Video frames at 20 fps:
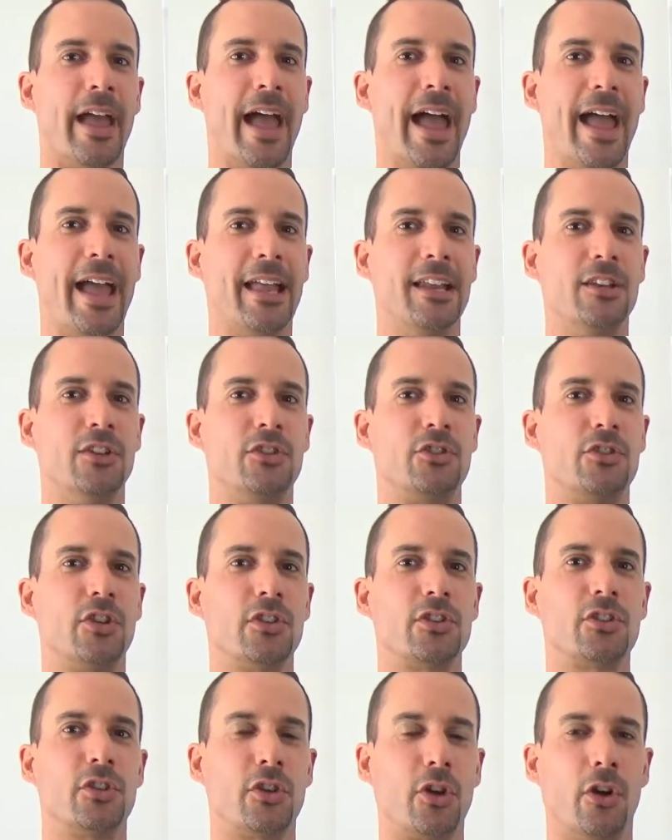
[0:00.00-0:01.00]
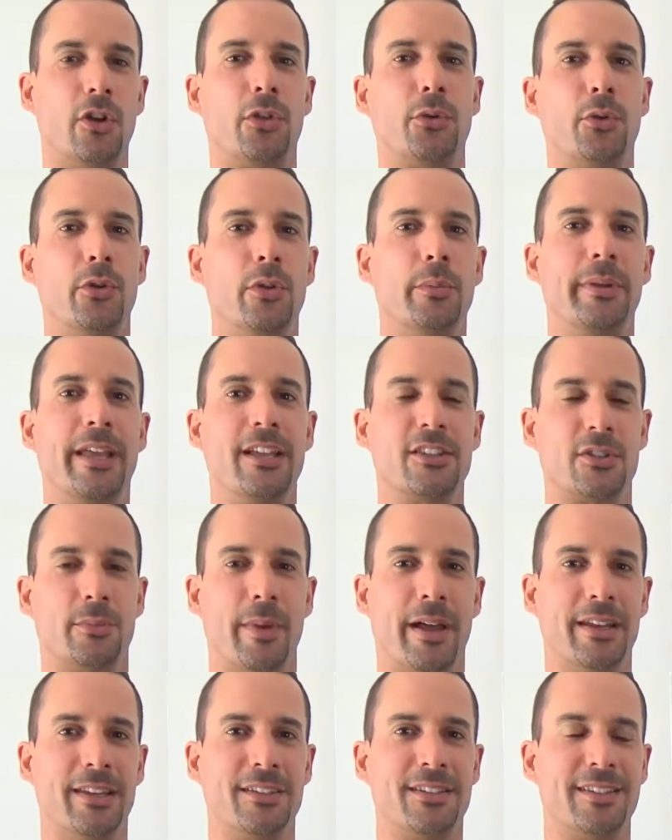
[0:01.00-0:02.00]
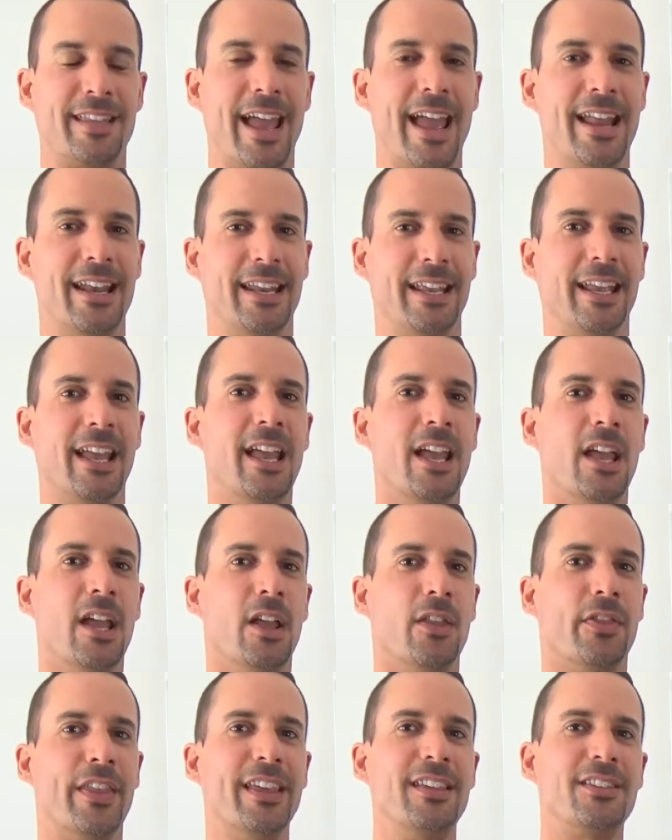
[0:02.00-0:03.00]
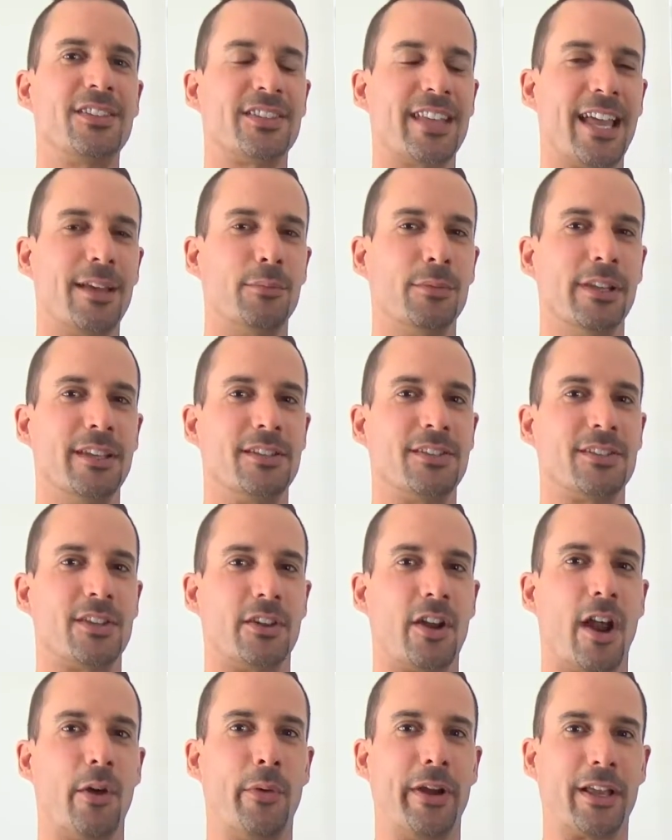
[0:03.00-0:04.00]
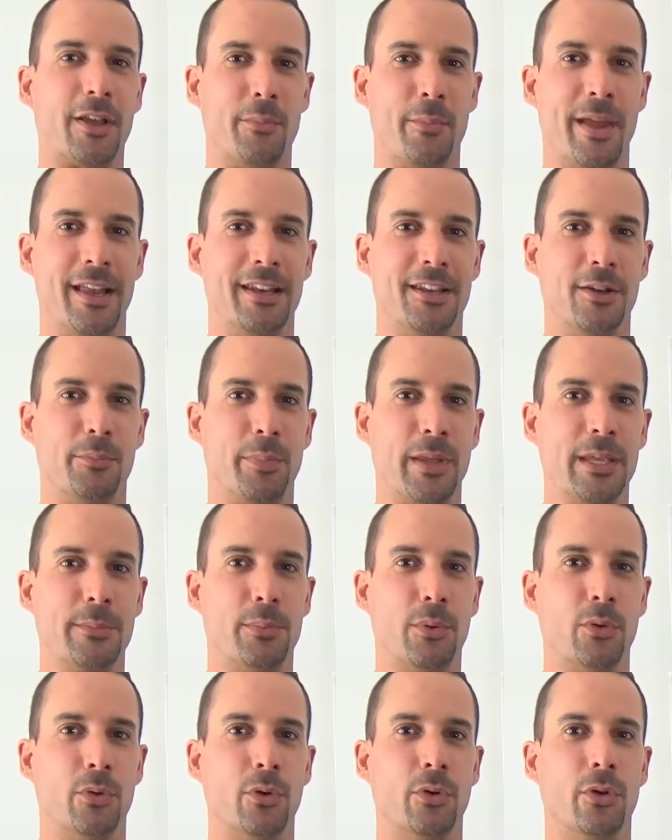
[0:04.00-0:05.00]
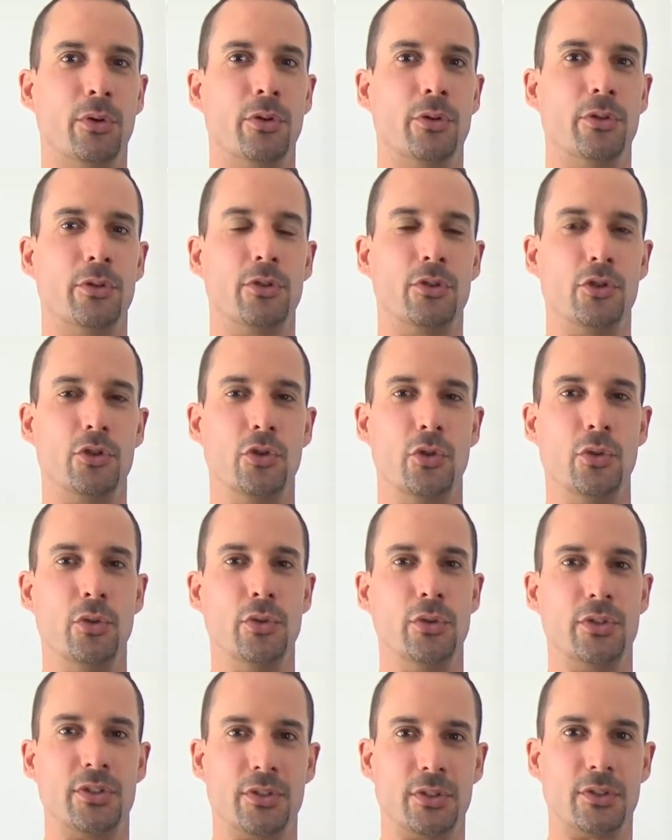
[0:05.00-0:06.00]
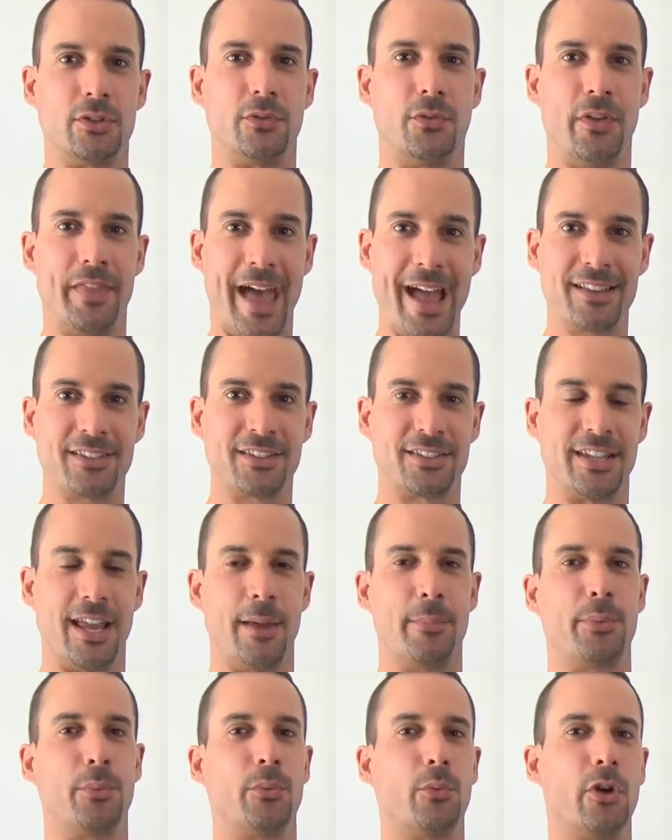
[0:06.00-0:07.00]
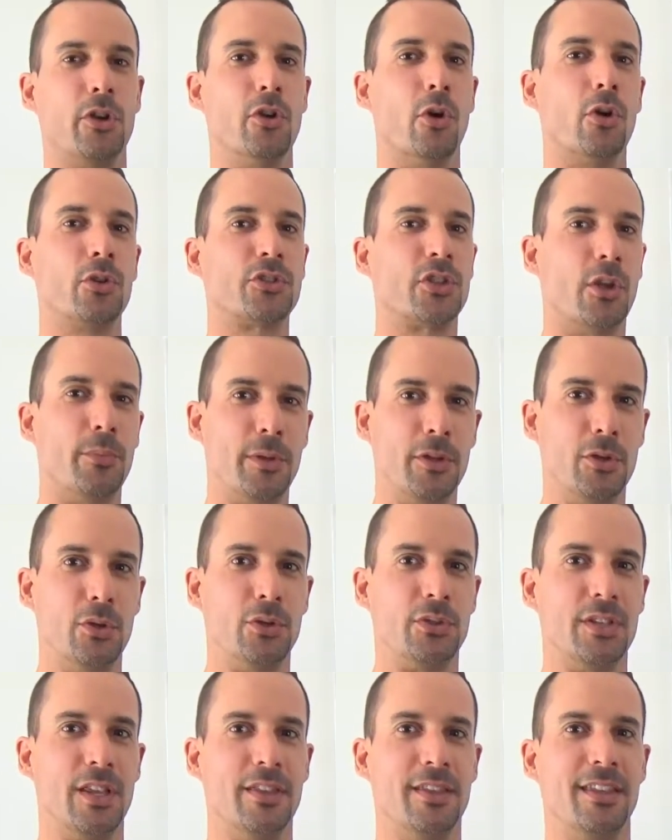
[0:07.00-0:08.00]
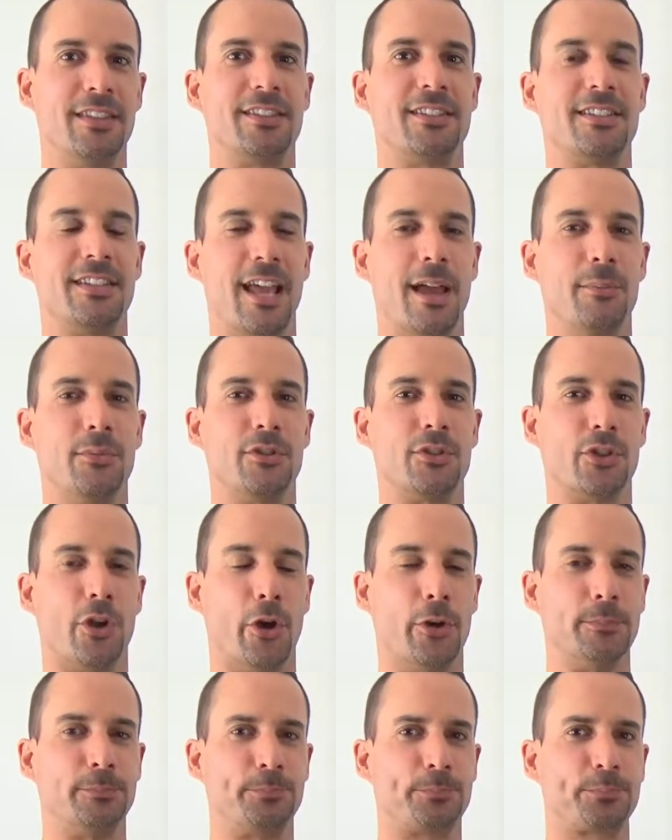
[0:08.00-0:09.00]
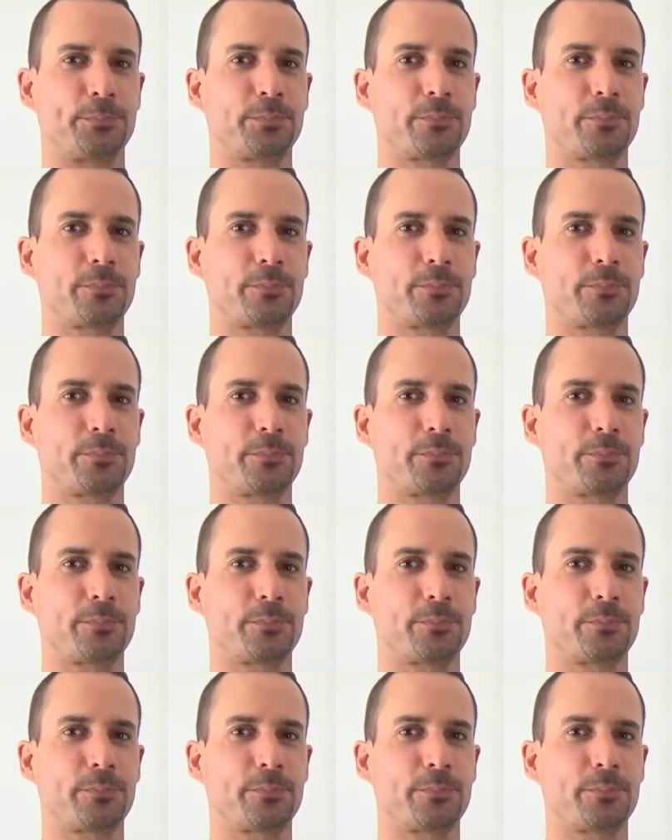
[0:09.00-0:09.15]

and just to go through them, get some understanding. These same lists that I recommended people use for that step can also be used in this step. So